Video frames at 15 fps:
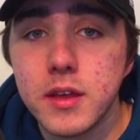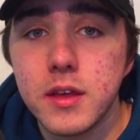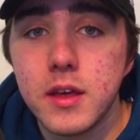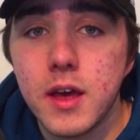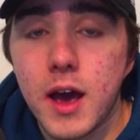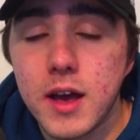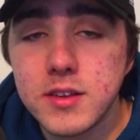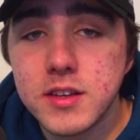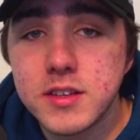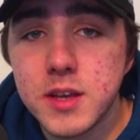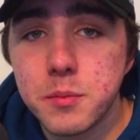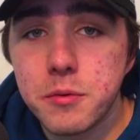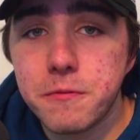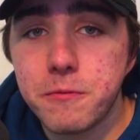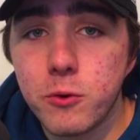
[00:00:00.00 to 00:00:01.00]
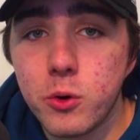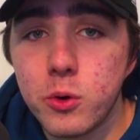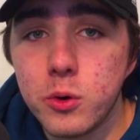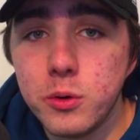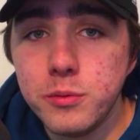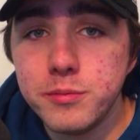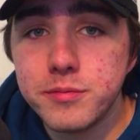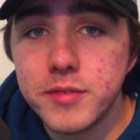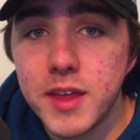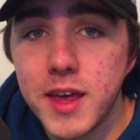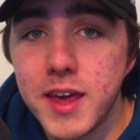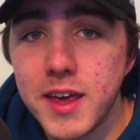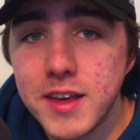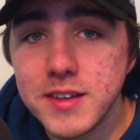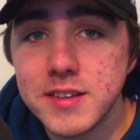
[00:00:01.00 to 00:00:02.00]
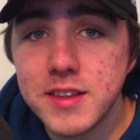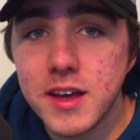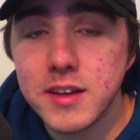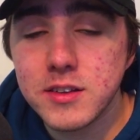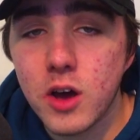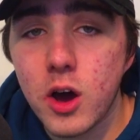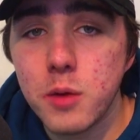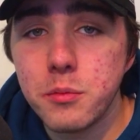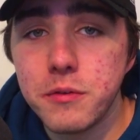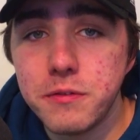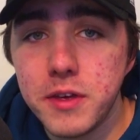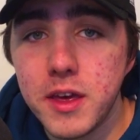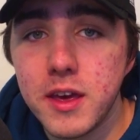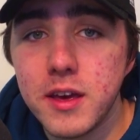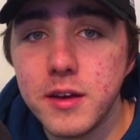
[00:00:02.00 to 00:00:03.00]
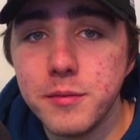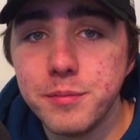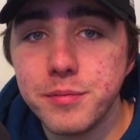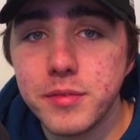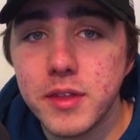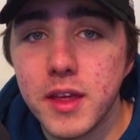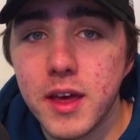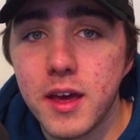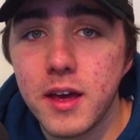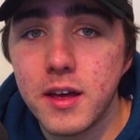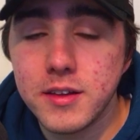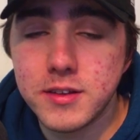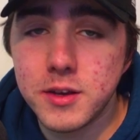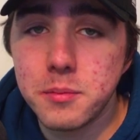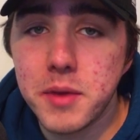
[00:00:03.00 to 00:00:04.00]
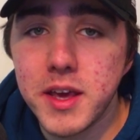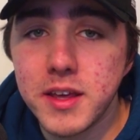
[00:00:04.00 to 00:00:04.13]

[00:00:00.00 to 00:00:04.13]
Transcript: as I said before, it is that time of year to make